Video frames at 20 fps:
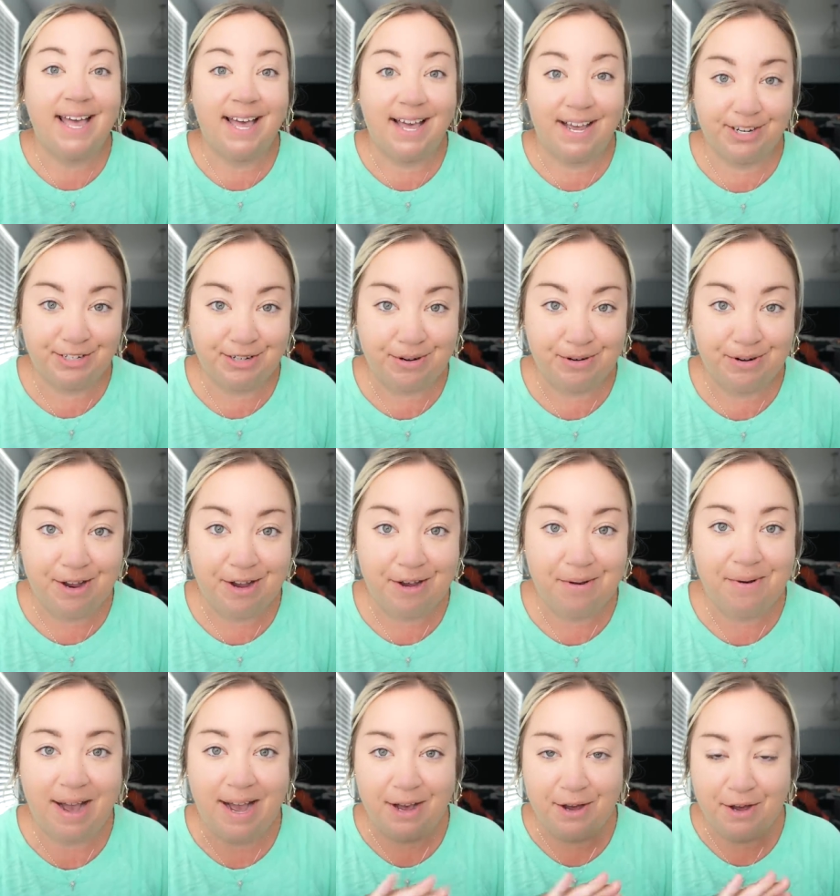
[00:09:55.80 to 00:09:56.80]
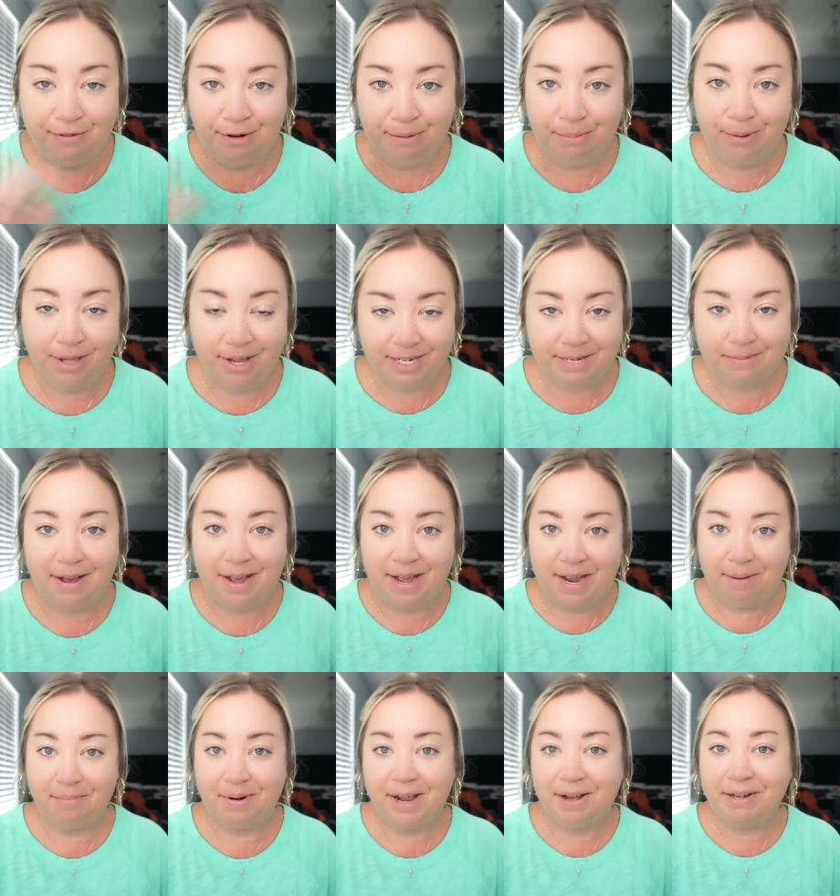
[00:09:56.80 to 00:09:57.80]
as y'all know, I overplucked my
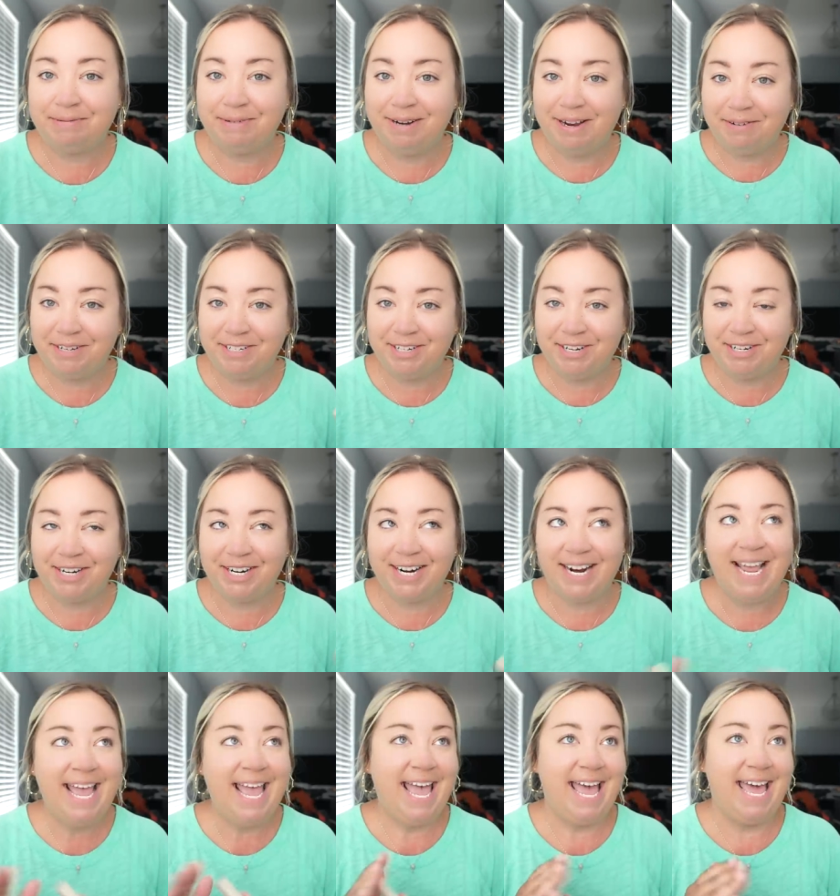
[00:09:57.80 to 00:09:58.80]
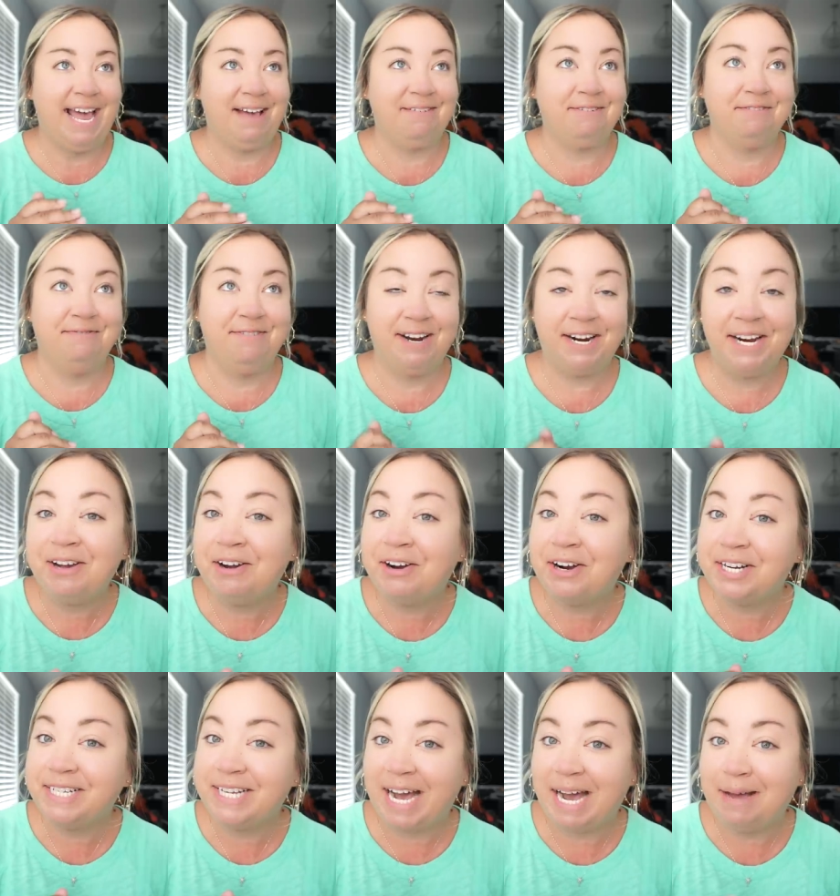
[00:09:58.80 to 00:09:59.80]
eyebrows when I was younger and I have a very
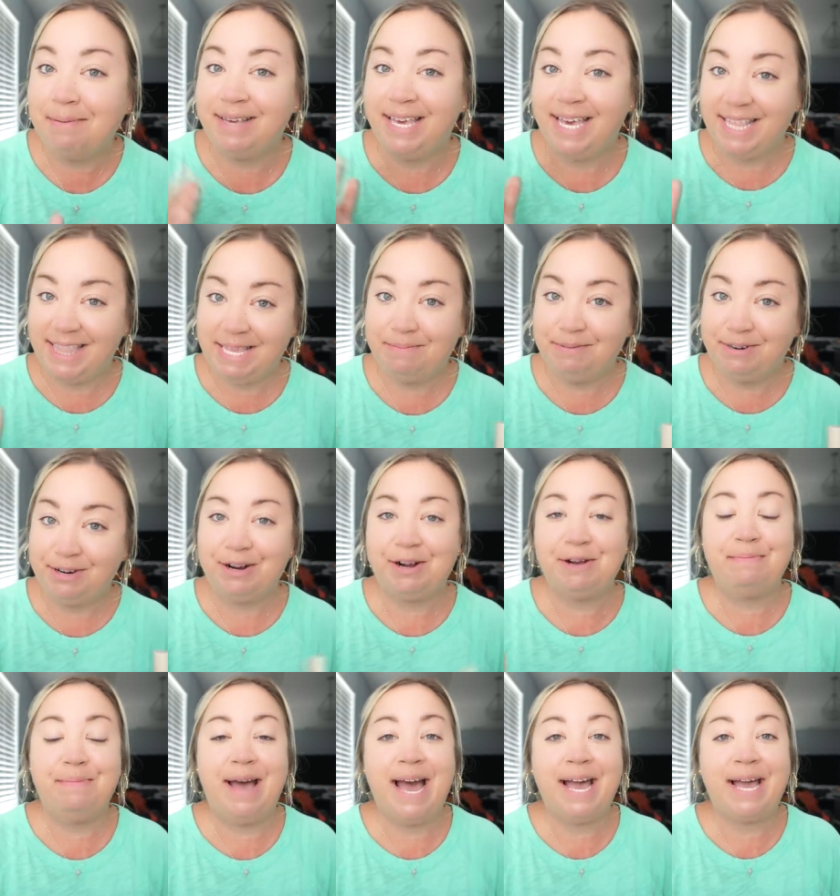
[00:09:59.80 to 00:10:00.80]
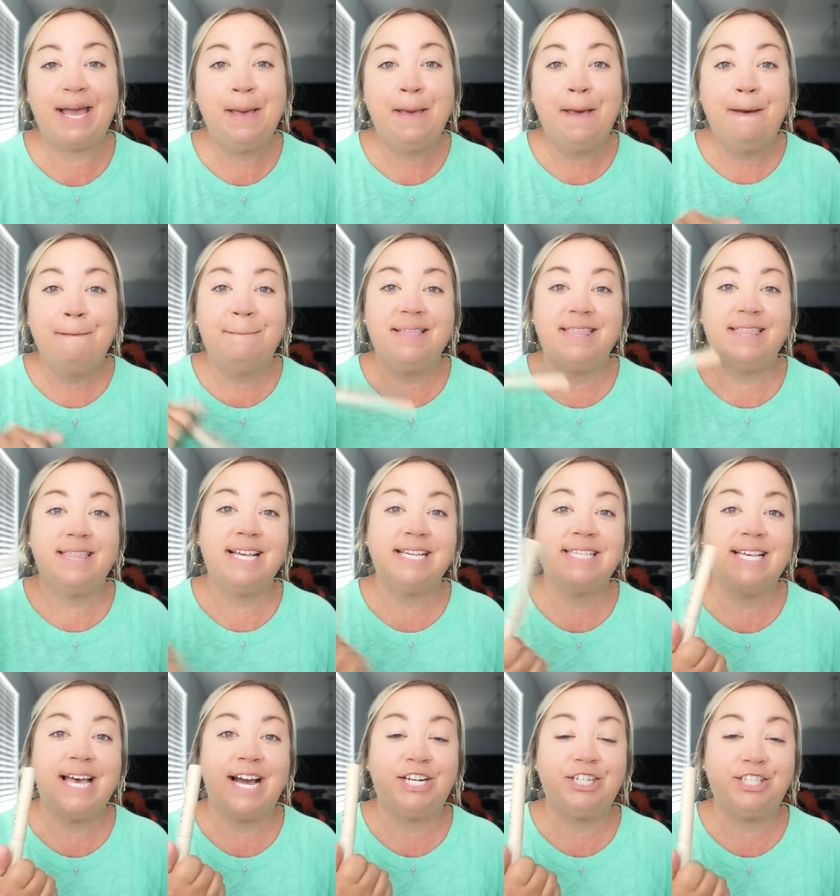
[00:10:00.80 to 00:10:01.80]
hard time getting them to grow back, but
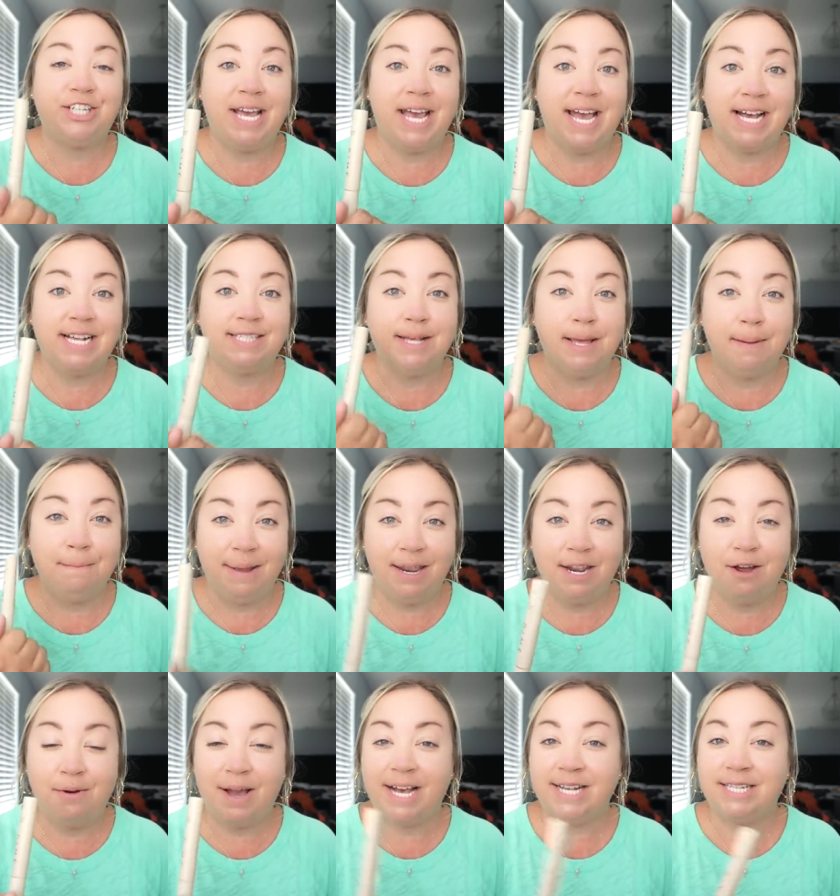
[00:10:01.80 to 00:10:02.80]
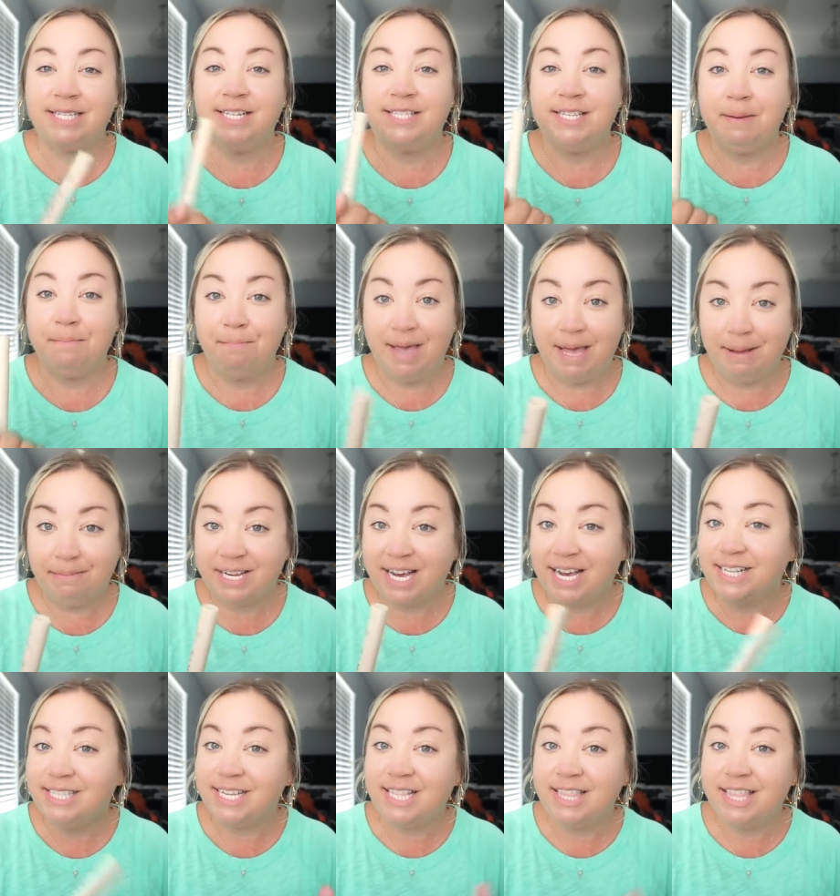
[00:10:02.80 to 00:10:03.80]
this actually has amino acids and
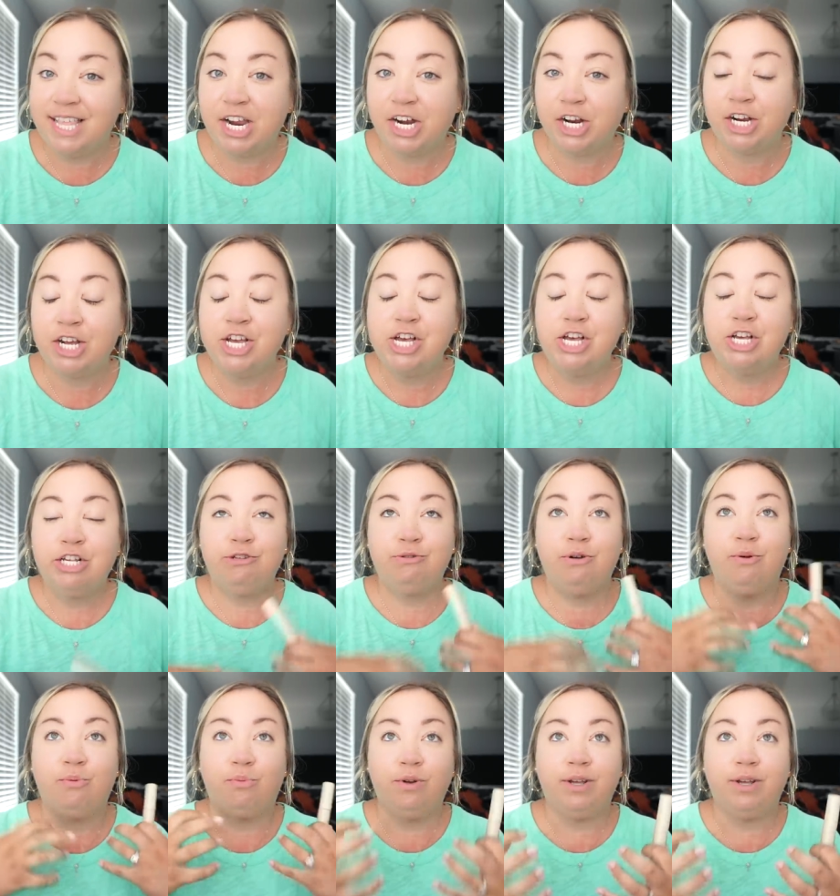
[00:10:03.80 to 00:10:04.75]
peptides in there, so it